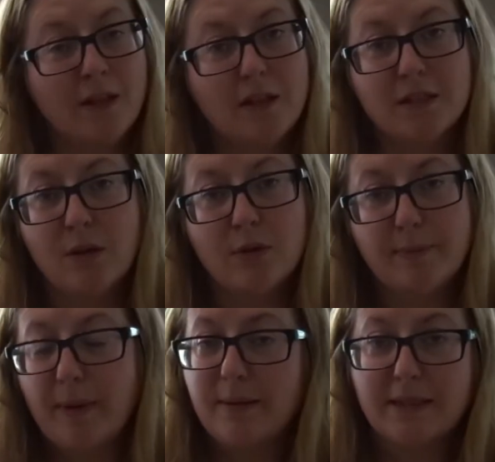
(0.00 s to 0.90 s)
There's loads
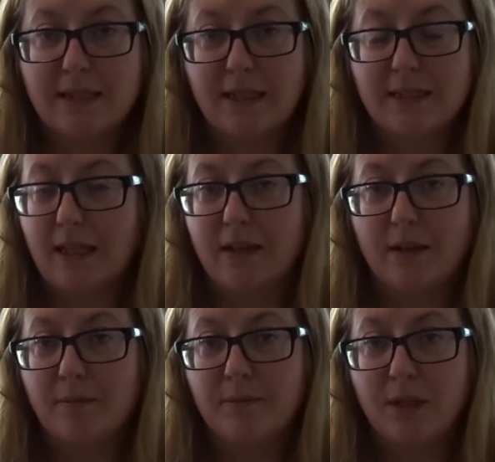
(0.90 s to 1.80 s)
of places that are selling
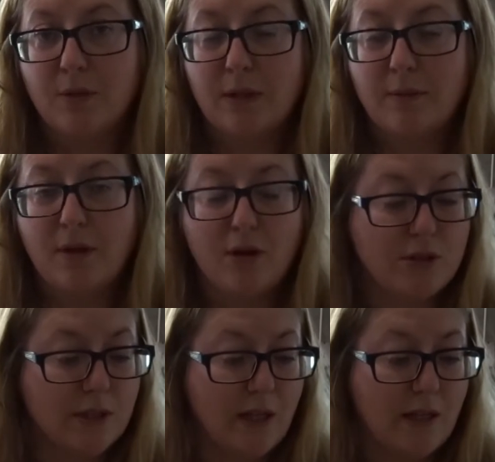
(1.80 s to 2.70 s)
them. You know, your
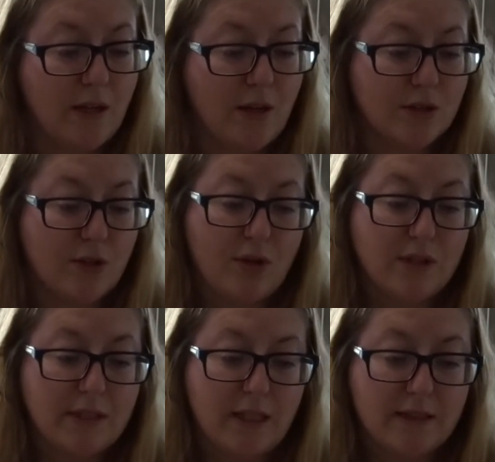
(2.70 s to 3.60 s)
large
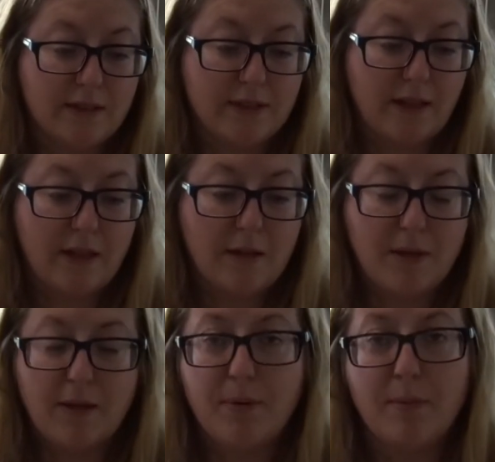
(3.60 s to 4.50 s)
garden centres are selling them.
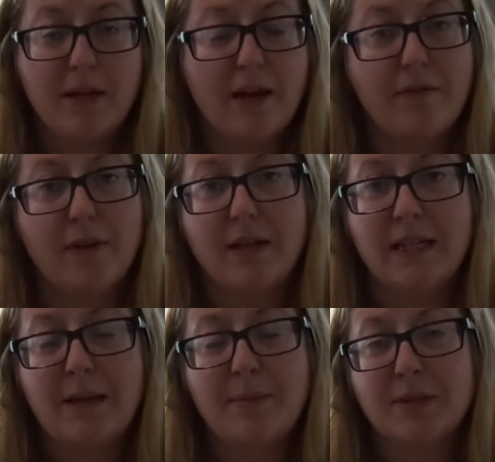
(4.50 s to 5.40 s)
You probably have
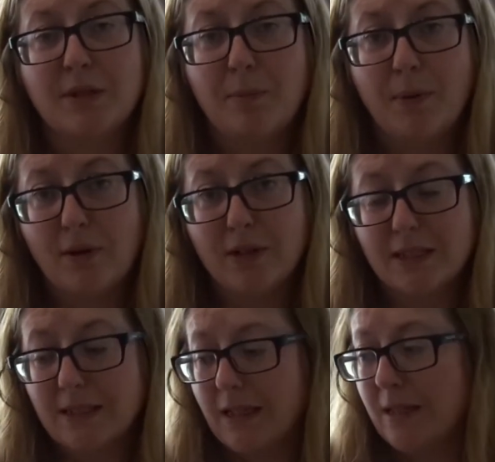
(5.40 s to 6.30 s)
neighbours on the plot that are
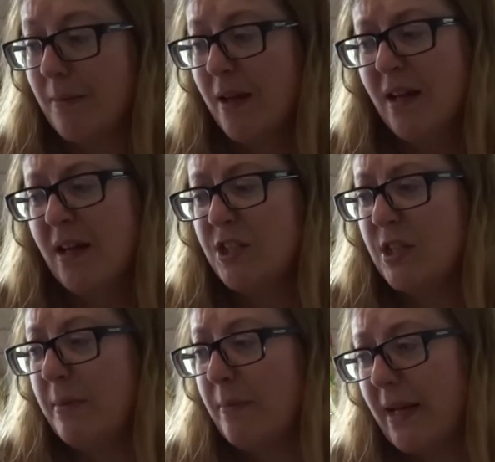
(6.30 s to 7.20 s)
selling them.
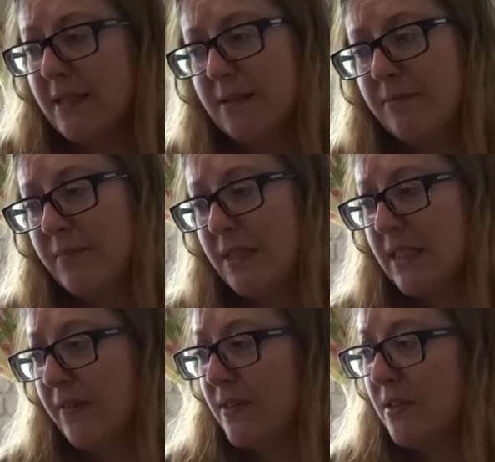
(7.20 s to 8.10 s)
Jimmy, bless him, he's
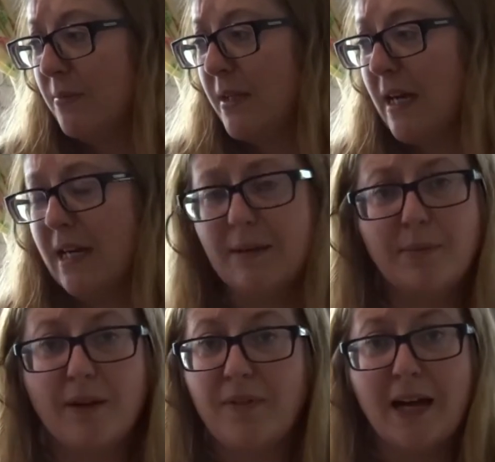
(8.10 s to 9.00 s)
given us some here.
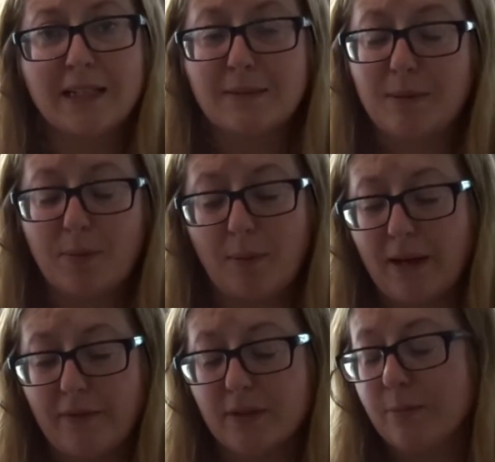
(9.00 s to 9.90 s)
If I asked him, he'd probably
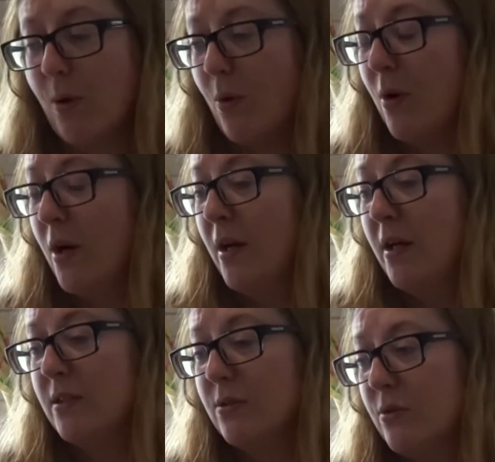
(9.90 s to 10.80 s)
have some more.
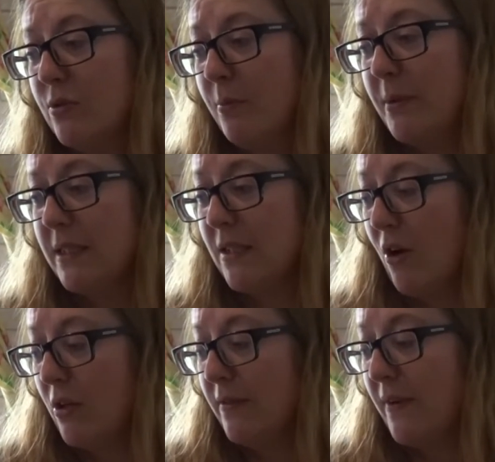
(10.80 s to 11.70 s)
So don't be
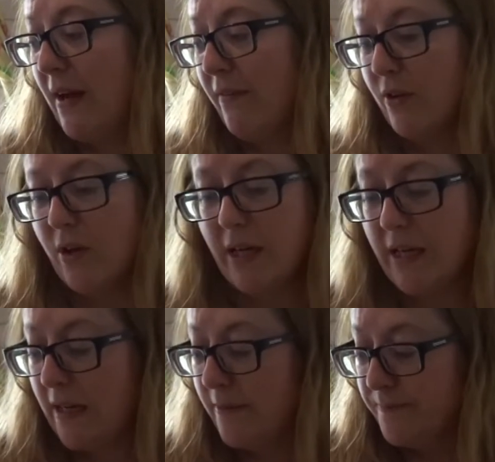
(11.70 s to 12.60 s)
disheartened if you haven't got
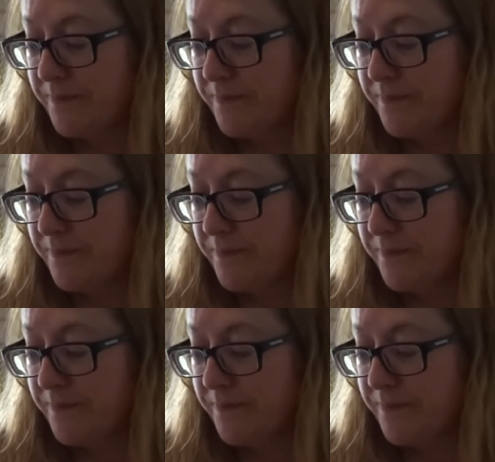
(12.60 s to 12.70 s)
any.